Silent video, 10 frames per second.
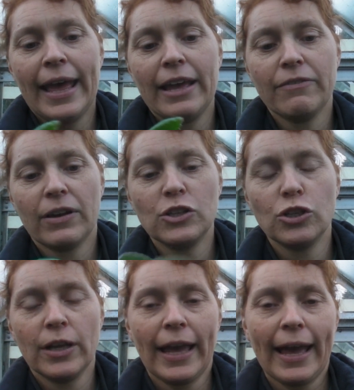If I
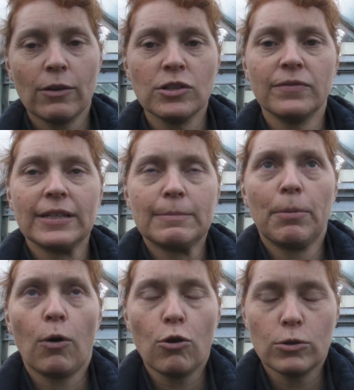took it out of its
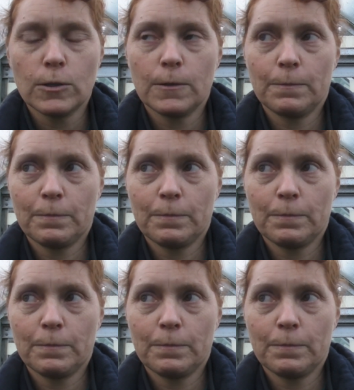pot,